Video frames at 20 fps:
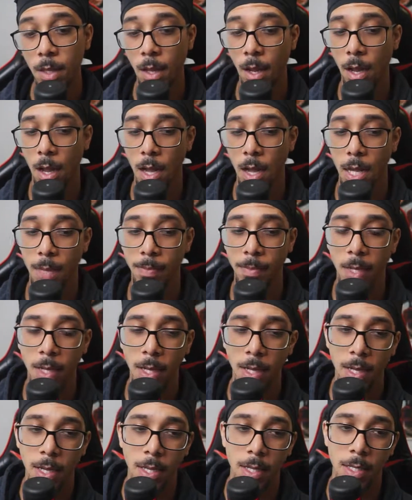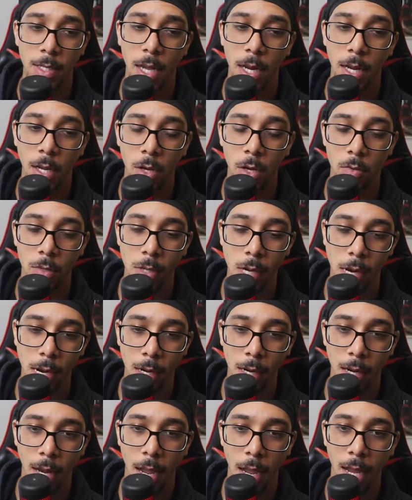of goes
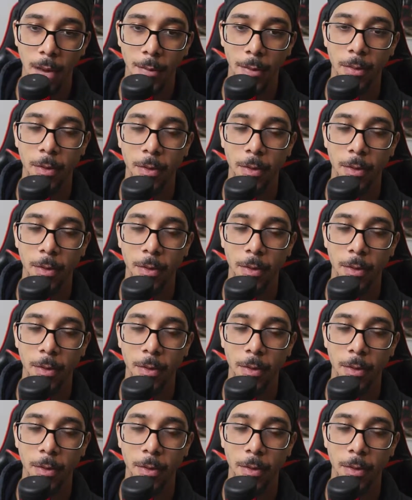hand in hand with what I